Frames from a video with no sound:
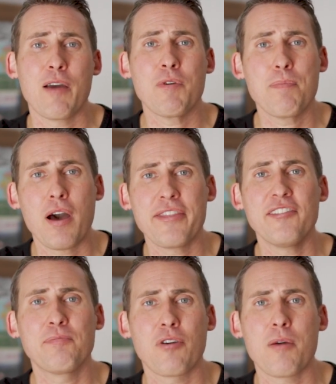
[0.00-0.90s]
and we bought
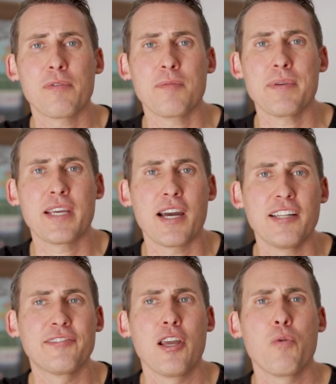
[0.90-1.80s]
this property
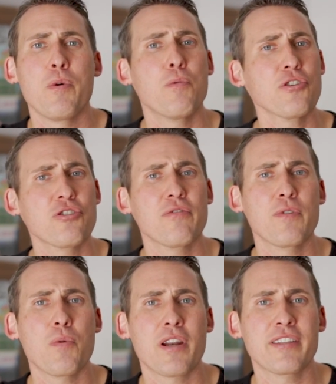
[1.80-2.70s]
because we weren't sure if
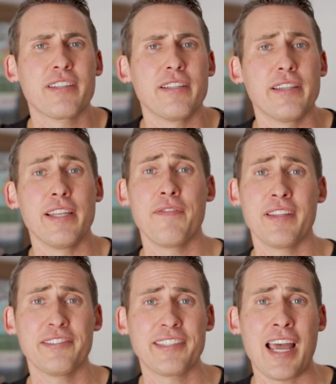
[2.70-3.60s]
we wanted to live in
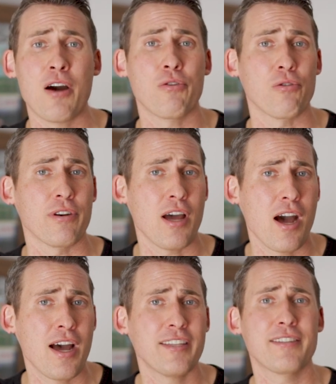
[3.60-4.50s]
this town or
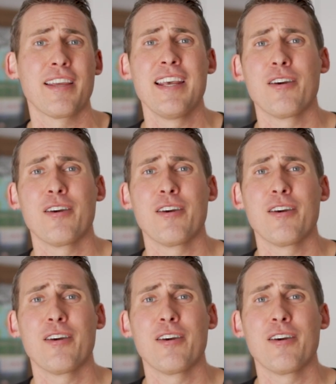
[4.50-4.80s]
not.